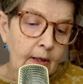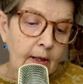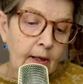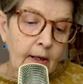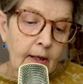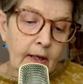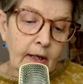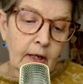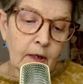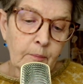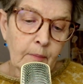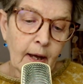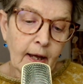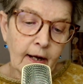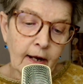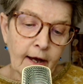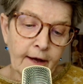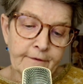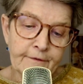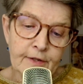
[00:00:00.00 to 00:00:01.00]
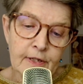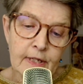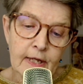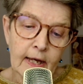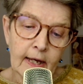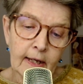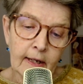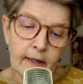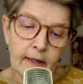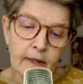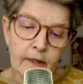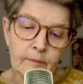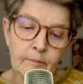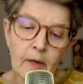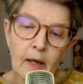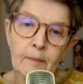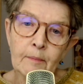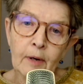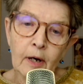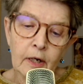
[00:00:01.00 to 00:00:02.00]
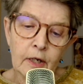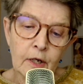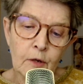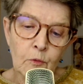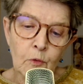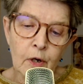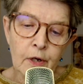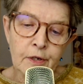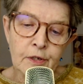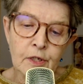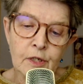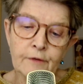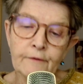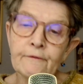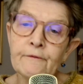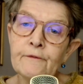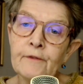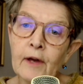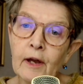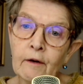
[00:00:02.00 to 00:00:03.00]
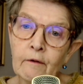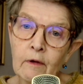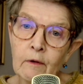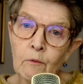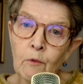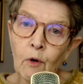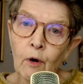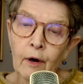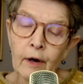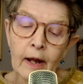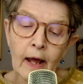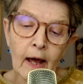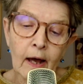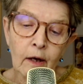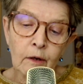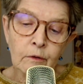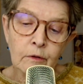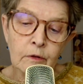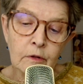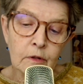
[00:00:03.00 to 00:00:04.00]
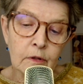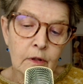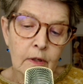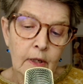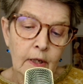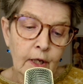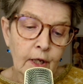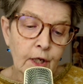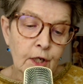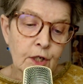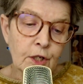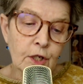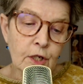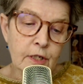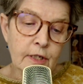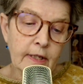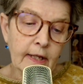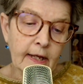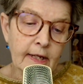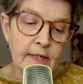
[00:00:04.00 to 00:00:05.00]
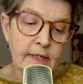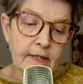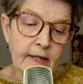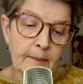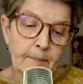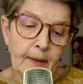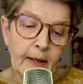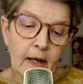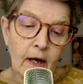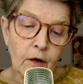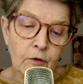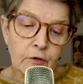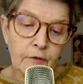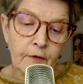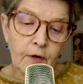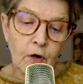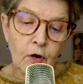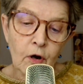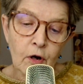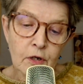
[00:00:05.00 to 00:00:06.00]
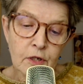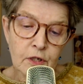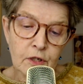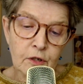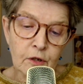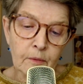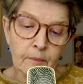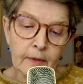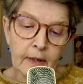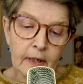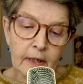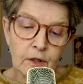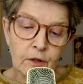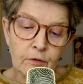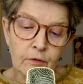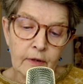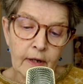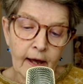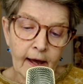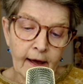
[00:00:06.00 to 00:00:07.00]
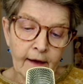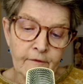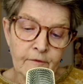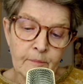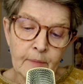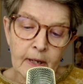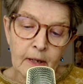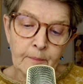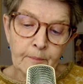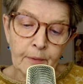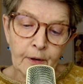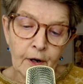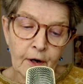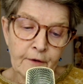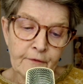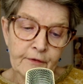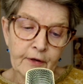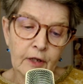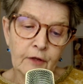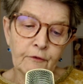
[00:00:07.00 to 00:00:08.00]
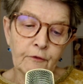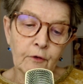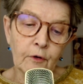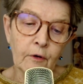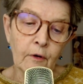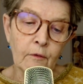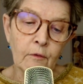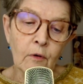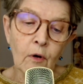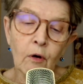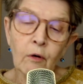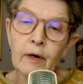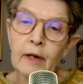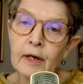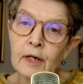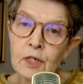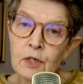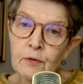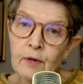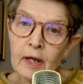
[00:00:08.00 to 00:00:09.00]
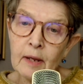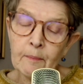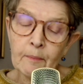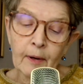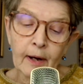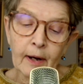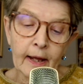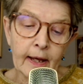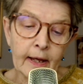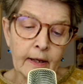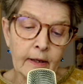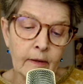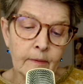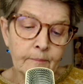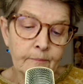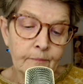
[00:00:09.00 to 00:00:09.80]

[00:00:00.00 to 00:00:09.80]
In my life as Helen, my body was very worn out, just like stepping out of a costume that could have been perfect for a role in a screenplay.